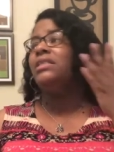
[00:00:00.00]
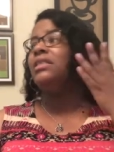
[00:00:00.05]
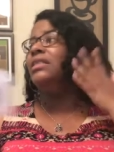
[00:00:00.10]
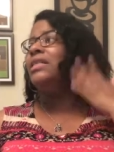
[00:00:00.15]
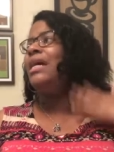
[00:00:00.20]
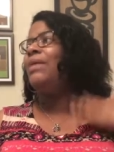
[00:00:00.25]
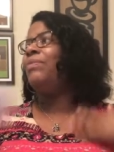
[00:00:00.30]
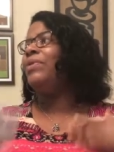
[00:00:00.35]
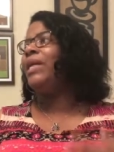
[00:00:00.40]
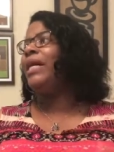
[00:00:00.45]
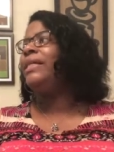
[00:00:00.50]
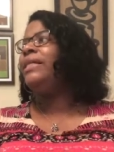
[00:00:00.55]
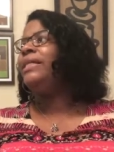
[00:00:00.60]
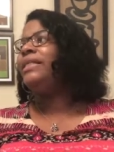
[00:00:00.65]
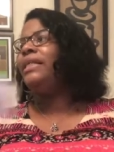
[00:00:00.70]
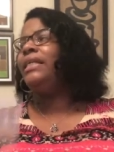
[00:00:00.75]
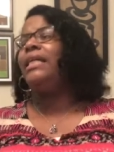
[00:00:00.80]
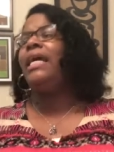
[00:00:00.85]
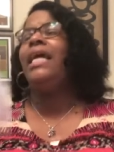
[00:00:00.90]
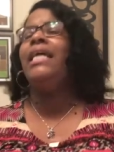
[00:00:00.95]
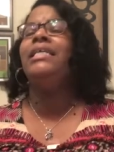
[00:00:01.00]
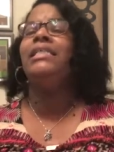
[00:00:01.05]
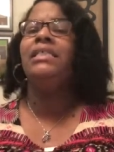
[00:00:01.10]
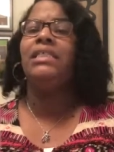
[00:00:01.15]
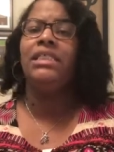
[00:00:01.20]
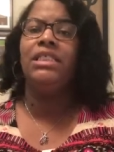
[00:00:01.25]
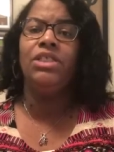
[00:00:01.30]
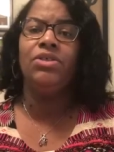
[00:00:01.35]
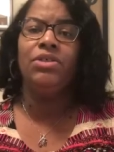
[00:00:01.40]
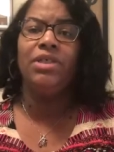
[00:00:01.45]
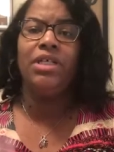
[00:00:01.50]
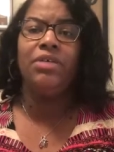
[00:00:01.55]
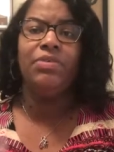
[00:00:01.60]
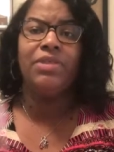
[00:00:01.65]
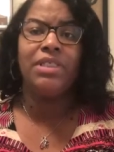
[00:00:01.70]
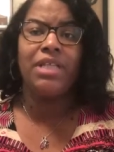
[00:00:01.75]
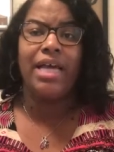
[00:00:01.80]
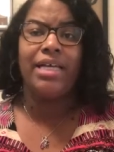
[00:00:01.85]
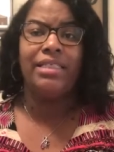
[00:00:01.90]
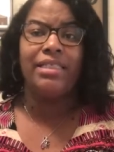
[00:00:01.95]
And now when I looked at the AC unit, it
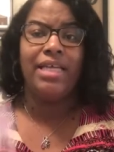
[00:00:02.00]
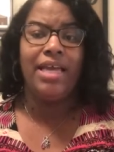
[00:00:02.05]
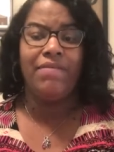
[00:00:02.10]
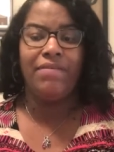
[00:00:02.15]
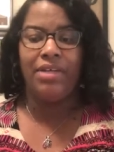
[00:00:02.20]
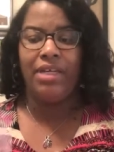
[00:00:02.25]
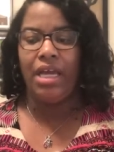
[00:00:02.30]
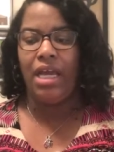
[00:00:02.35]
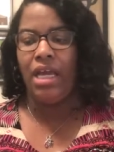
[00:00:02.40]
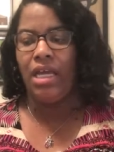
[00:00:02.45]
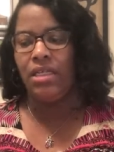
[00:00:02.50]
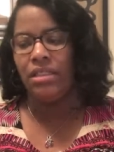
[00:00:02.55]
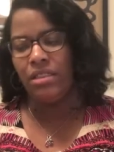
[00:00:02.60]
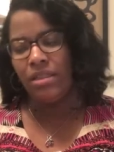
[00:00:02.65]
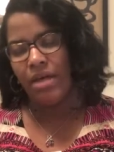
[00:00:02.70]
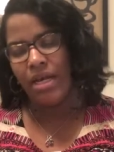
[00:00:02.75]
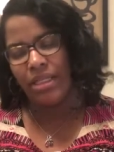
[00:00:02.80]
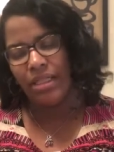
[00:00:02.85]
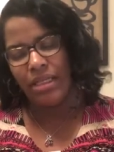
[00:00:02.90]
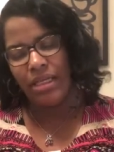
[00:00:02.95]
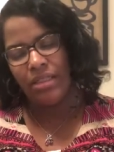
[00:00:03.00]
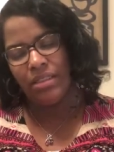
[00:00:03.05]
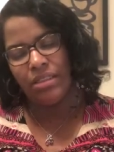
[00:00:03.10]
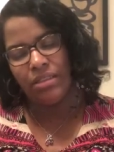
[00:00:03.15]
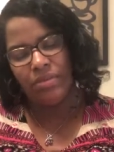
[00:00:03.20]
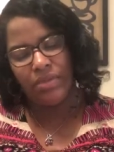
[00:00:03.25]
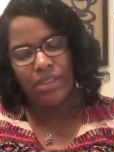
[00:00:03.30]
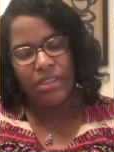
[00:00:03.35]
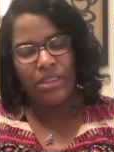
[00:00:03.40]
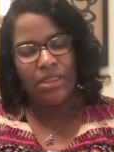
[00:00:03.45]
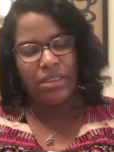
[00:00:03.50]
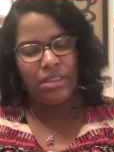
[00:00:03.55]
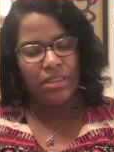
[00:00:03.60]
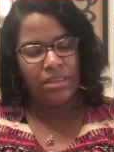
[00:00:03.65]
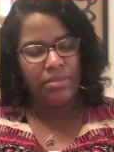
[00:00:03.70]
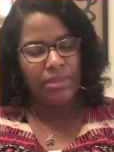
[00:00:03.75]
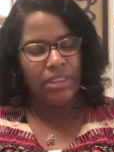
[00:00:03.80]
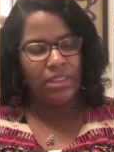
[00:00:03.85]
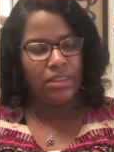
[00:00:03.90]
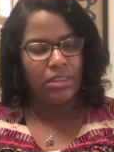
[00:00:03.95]
was like seven to eight. So I think that's what it is. Let
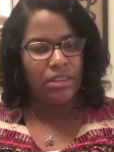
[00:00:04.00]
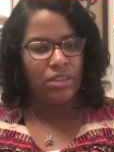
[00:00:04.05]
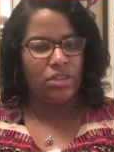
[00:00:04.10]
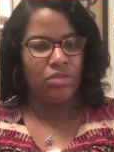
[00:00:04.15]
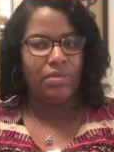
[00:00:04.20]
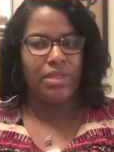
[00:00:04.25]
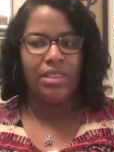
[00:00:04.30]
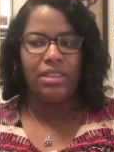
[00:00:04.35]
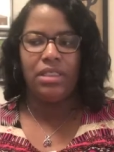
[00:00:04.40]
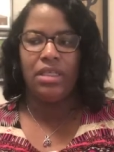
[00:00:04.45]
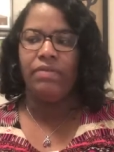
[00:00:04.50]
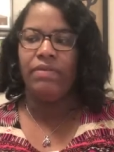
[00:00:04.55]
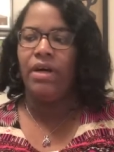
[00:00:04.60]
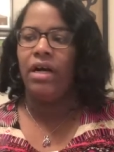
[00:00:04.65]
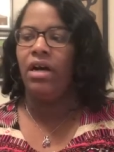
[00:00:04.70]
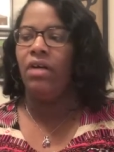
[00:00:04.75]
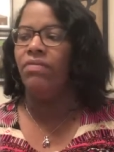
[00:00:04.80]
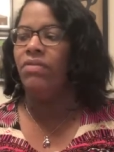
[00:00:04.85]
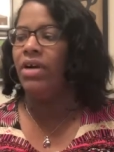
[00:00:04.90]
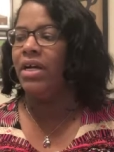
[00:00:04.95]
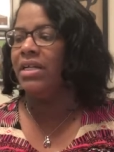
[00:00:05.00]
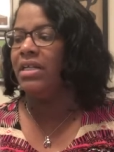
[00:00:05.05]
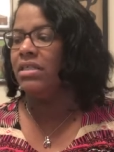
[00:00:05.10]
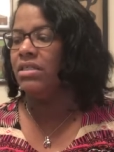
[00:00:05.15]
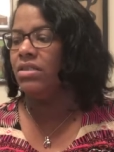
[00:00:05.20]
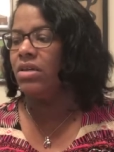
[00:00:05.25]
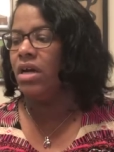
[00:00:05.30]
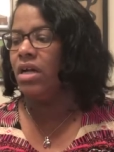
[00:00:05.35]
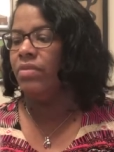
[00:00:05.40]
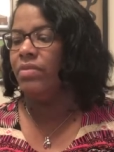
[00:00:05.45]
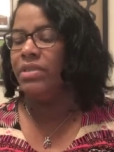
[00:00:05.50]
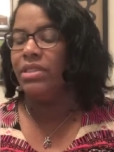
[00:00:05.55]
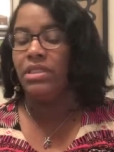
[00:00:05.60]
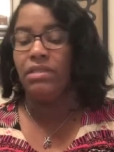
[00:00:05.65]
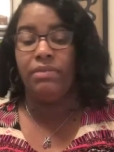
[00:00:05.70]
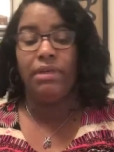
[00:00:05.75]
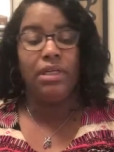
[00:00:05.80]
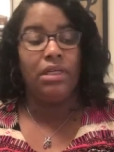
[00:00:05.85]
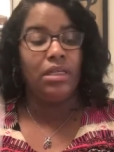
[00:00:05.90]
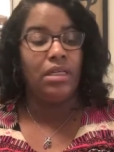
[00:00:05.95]
me just cool myself off before I get started with this
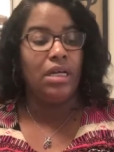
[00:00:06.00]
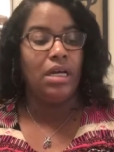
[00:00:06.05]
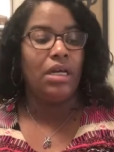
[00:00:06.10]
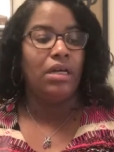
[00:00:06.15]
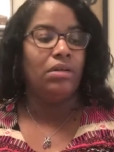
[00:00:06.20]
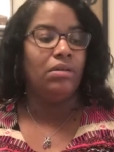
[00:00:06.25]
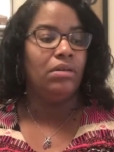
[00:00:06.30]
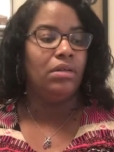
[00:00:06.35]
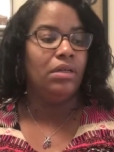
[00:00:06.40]
video.